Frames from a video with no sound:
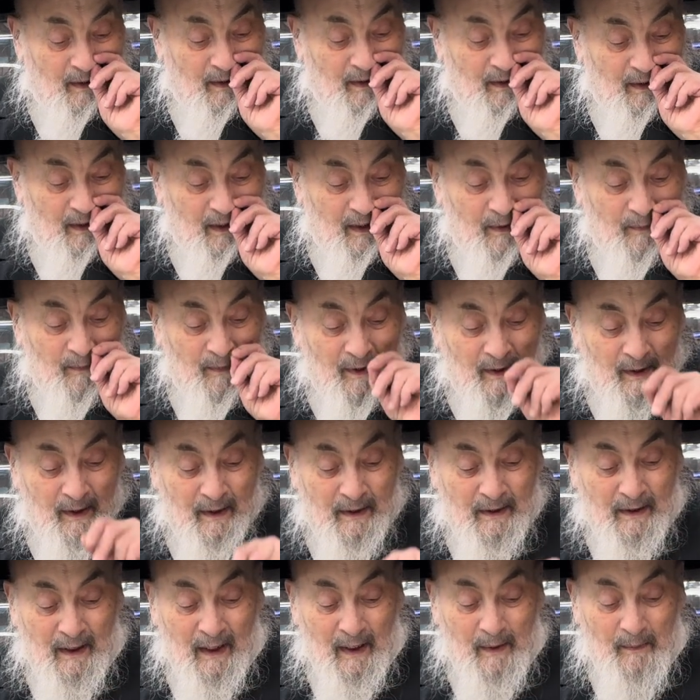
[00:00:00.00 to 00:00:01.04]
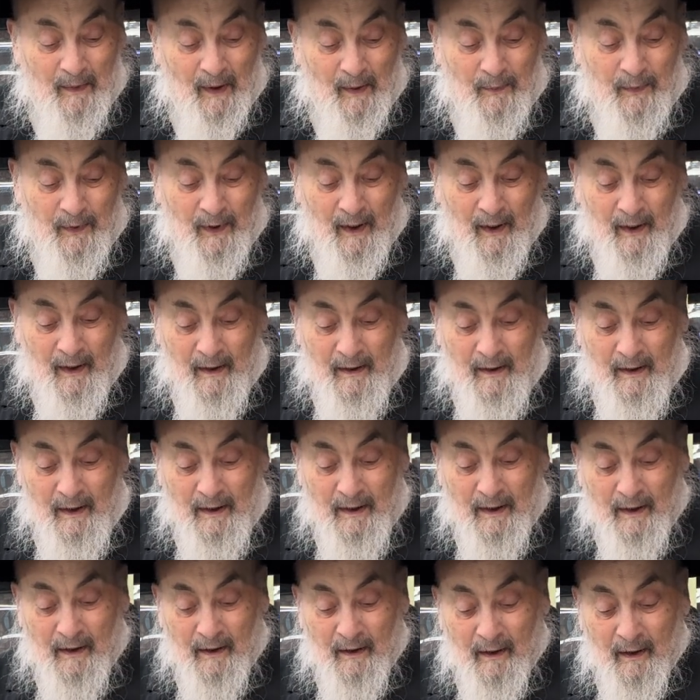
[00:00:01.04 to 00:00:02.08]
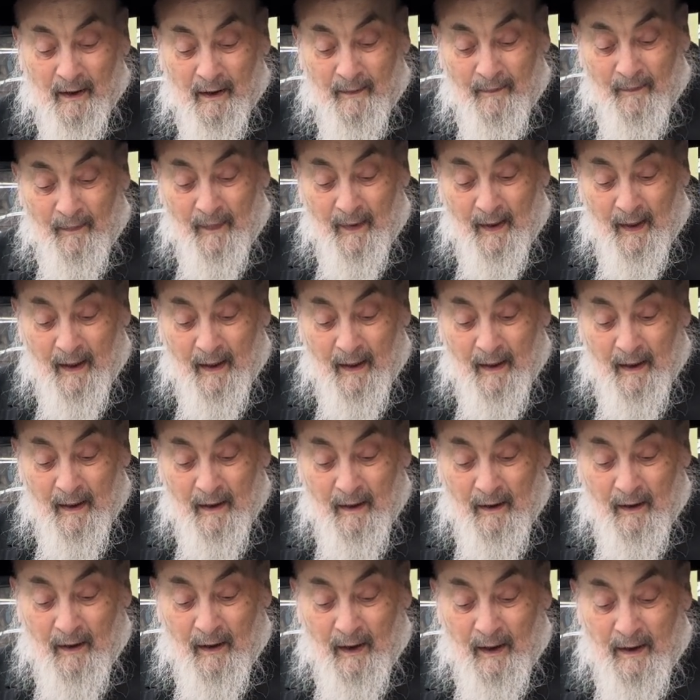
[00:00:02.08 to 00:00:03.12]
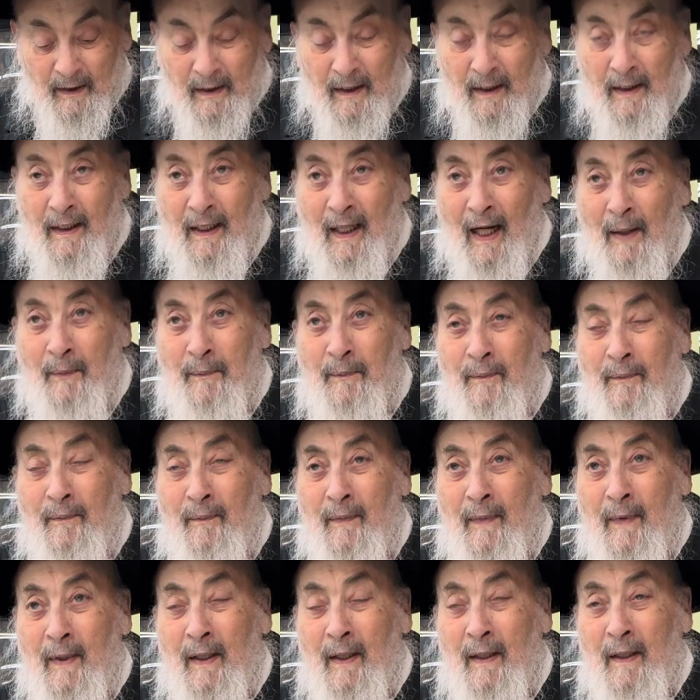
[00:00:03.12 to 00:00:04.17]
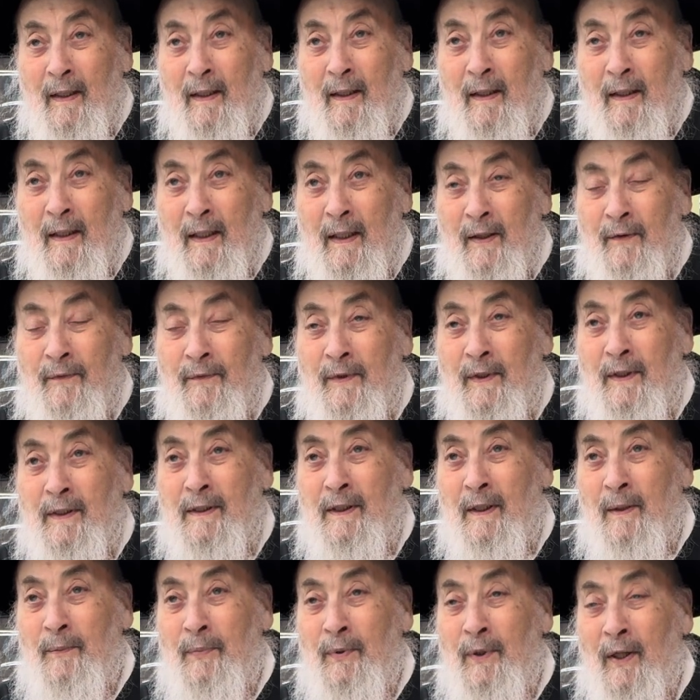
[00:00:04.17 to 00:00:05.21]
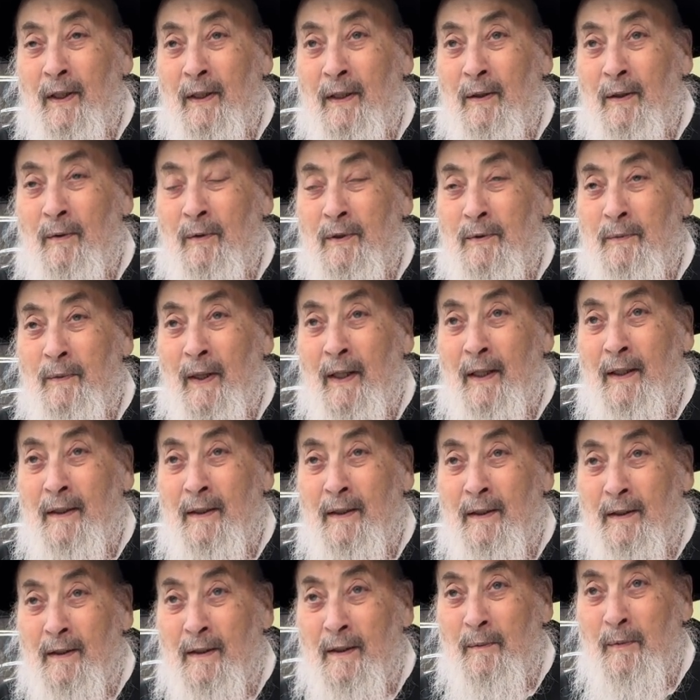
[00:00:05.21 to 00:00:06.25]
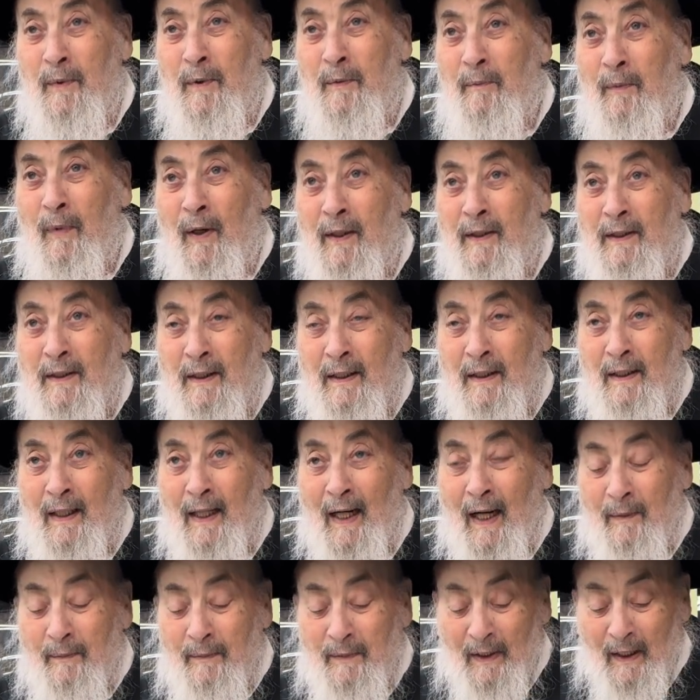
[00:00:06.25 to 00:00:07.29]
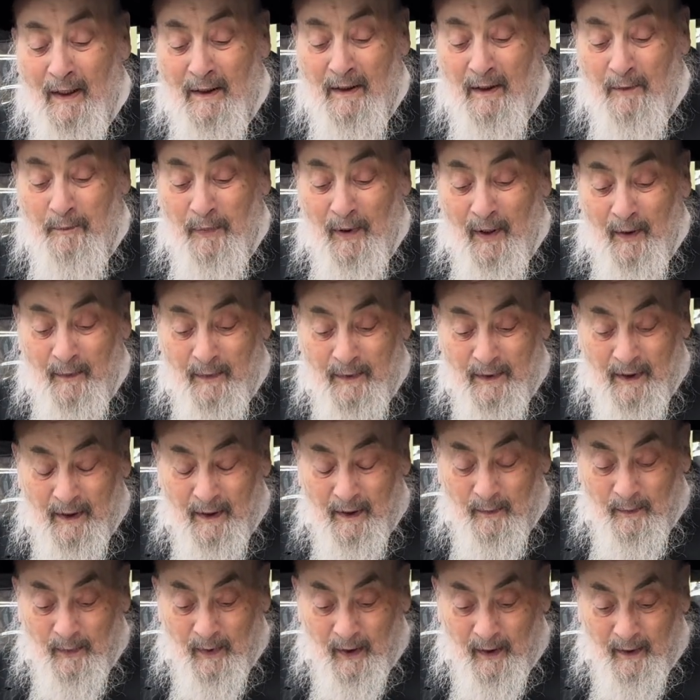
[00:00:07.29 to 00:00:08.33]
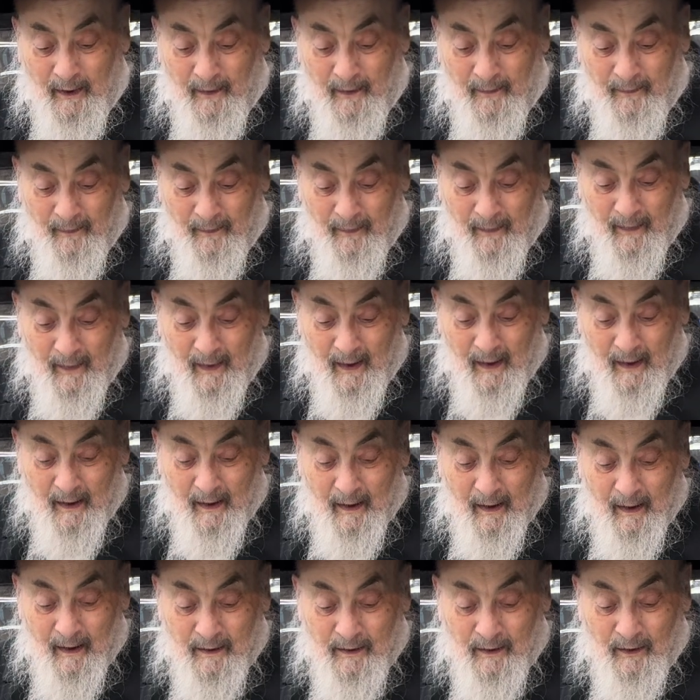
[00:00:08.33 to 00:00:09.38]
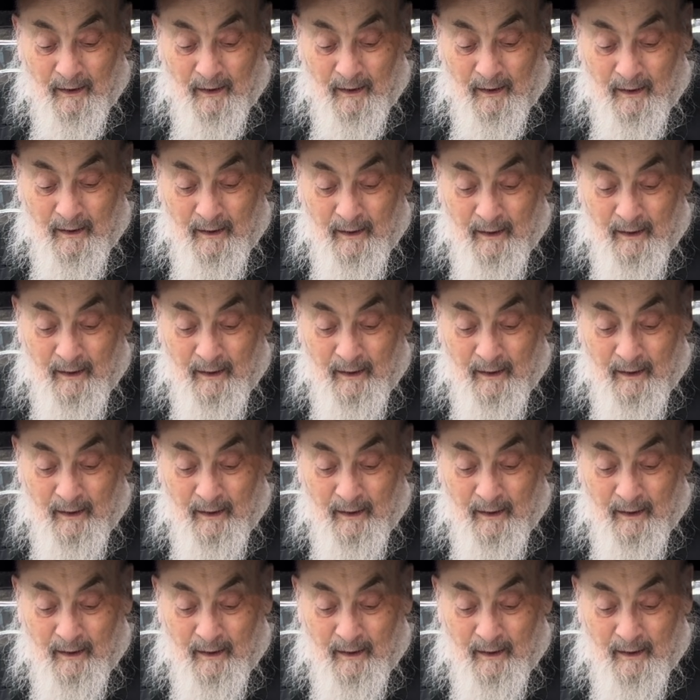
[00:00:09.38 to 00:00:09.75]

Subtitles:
Ima bracha niskana l'haitzi rabim. If this a bracha was made to be mitzvah that happened, that's the purpose of the bracha. So,